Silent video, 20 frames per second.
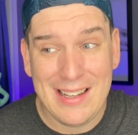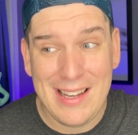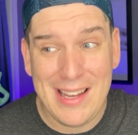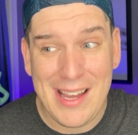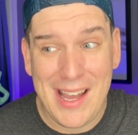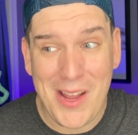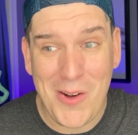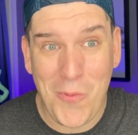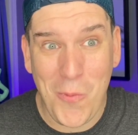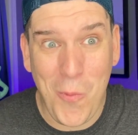
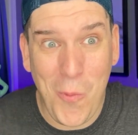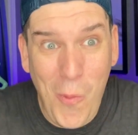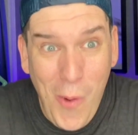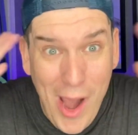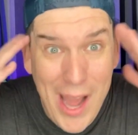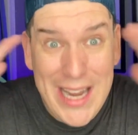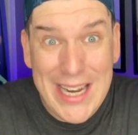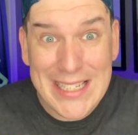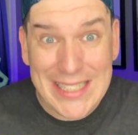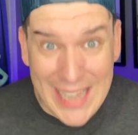And
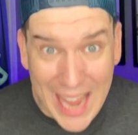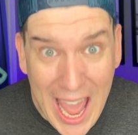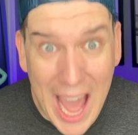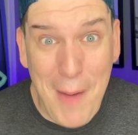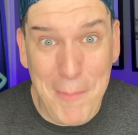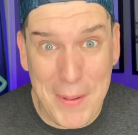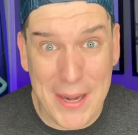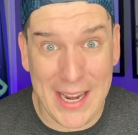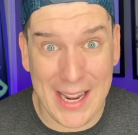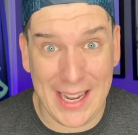what is
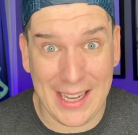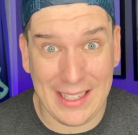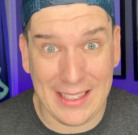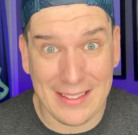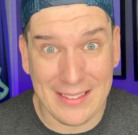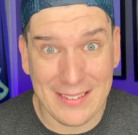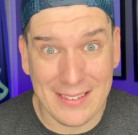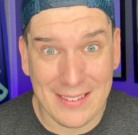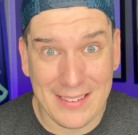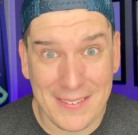
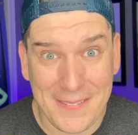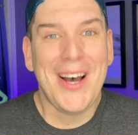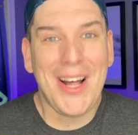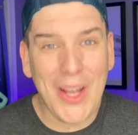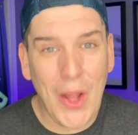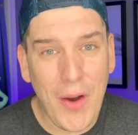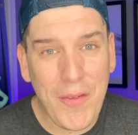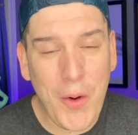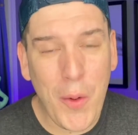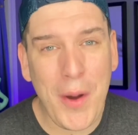happening?
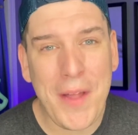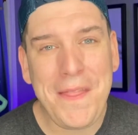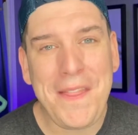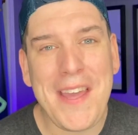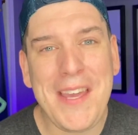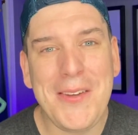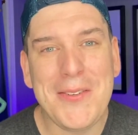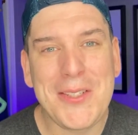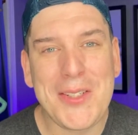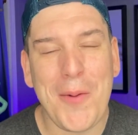Hello everyone,
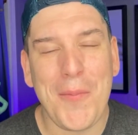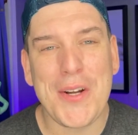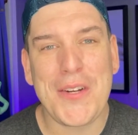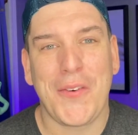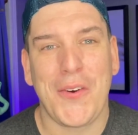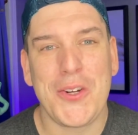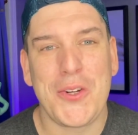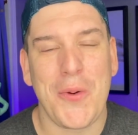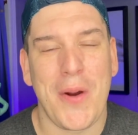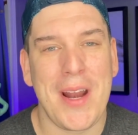thank you so much
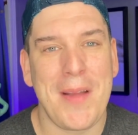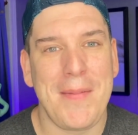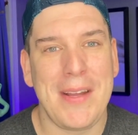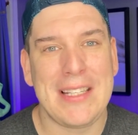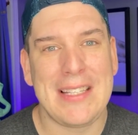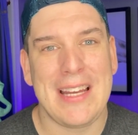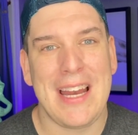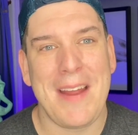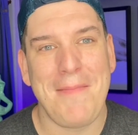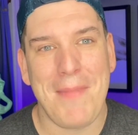for joining
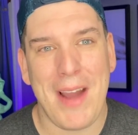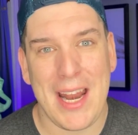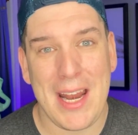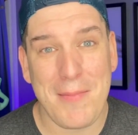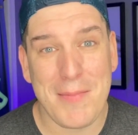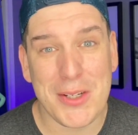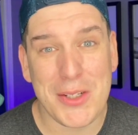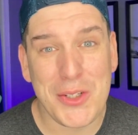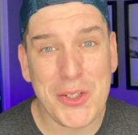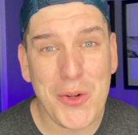me today. My
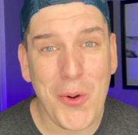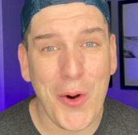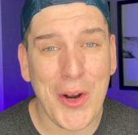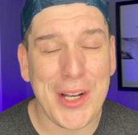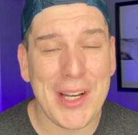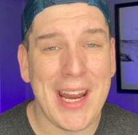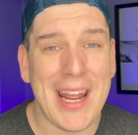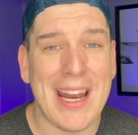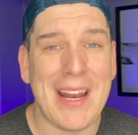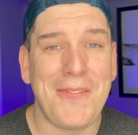name is
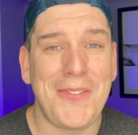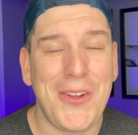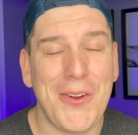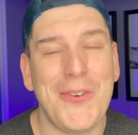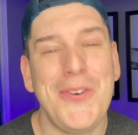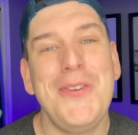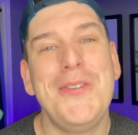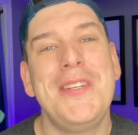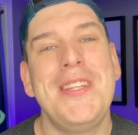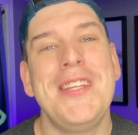Jordan, and if
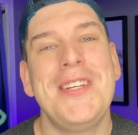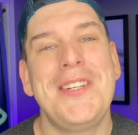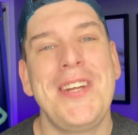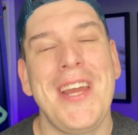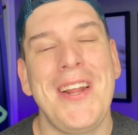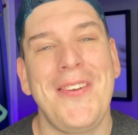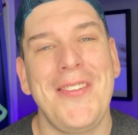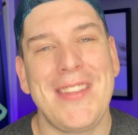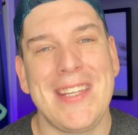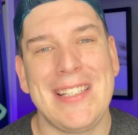you're new to the
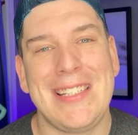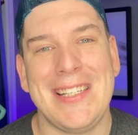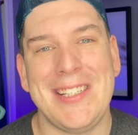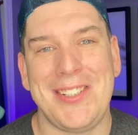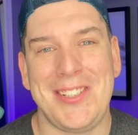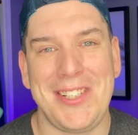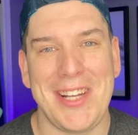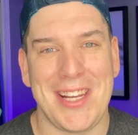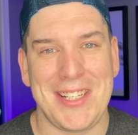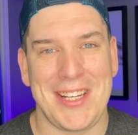channel, this
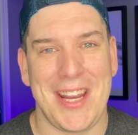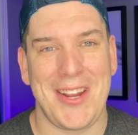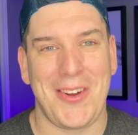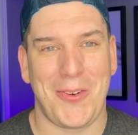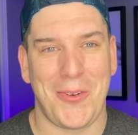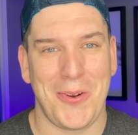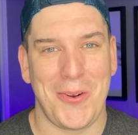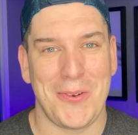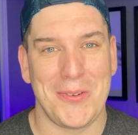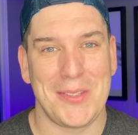is JJ
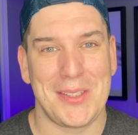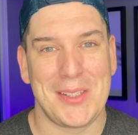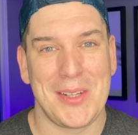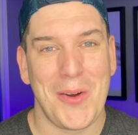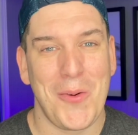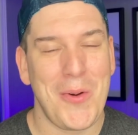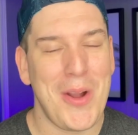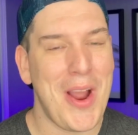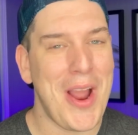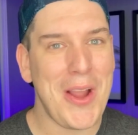Cruise.
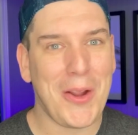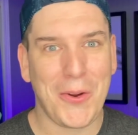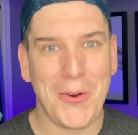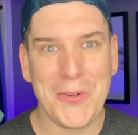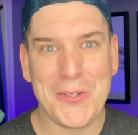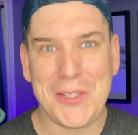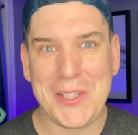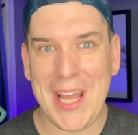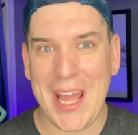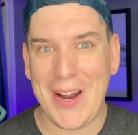We are a
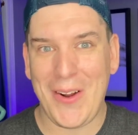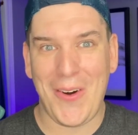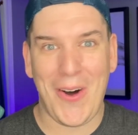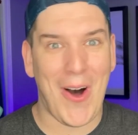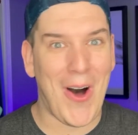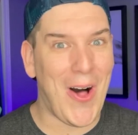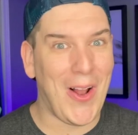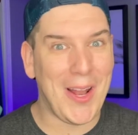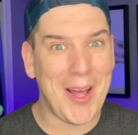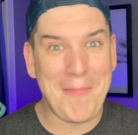cruise channel
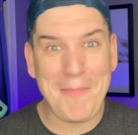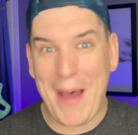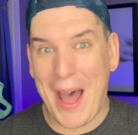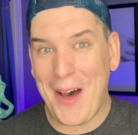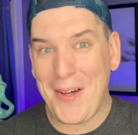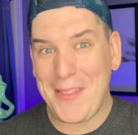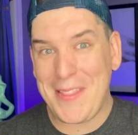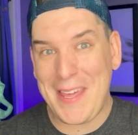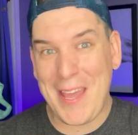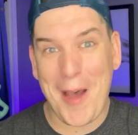all
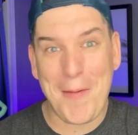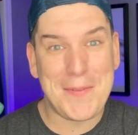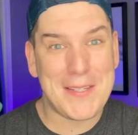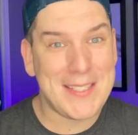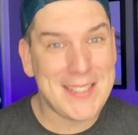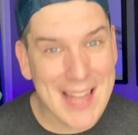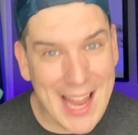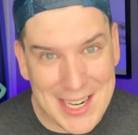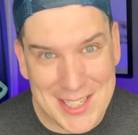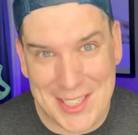about the
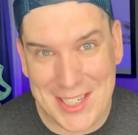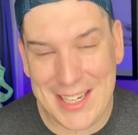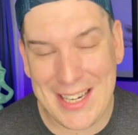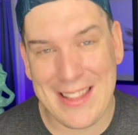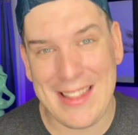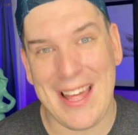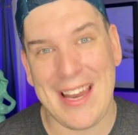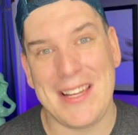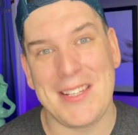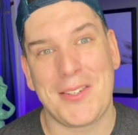
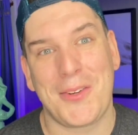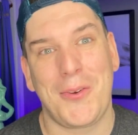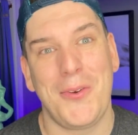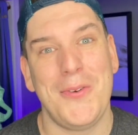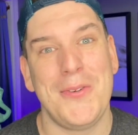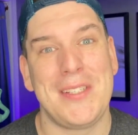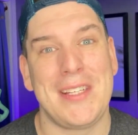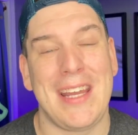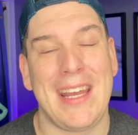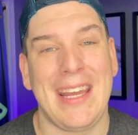obsession that is
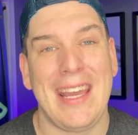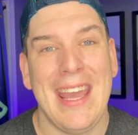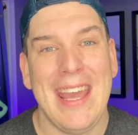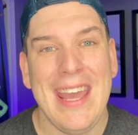cruising,